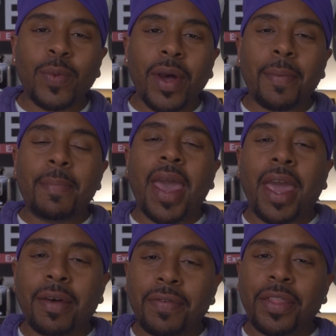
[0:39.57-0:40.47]
welcome
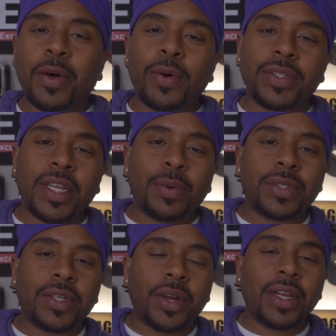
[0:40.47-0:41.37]
back. For those that are
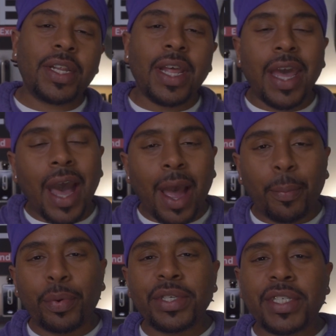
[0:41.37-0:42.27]
returning, I
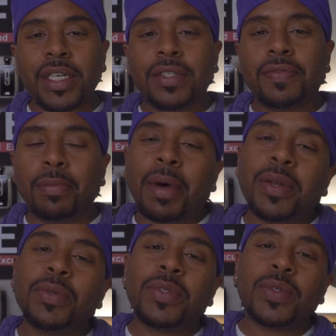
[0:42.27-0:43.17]
appreciate you. For my
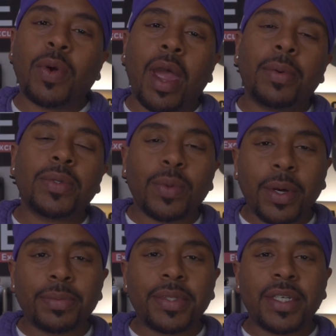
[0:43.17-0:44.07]
new subscribers,
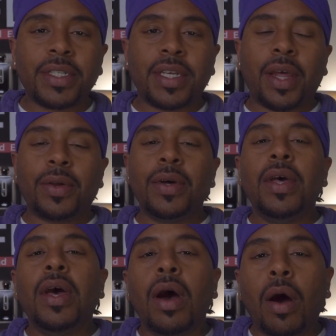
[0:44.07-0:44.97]
welcome to the channel.
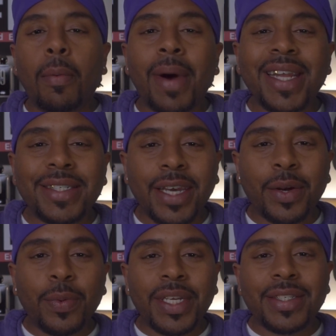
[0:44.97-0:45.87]
On my
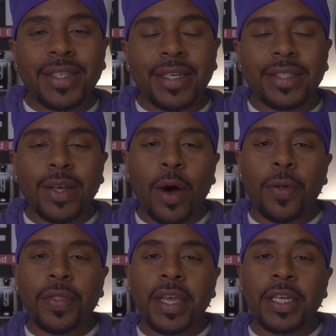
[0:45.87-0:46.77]
channel, we discuss all
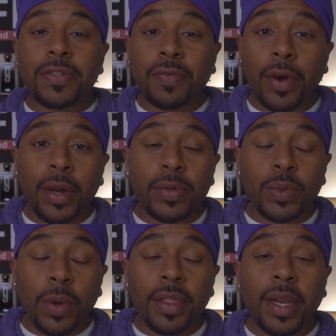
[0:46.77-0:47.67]
things fragrance,
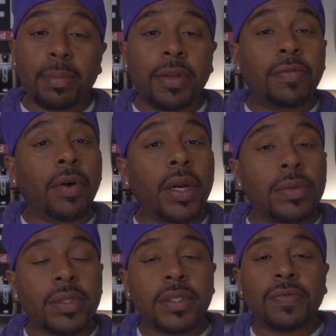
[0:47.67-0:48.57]
whether they be
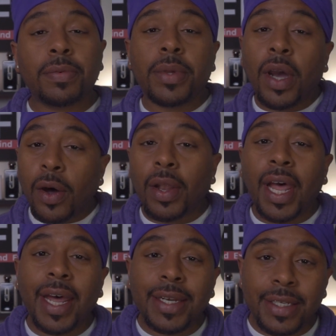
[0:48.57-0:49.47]
fragrances from your
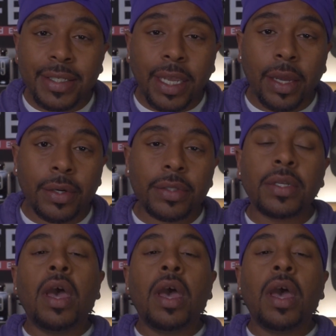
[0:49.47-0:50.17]
online discounters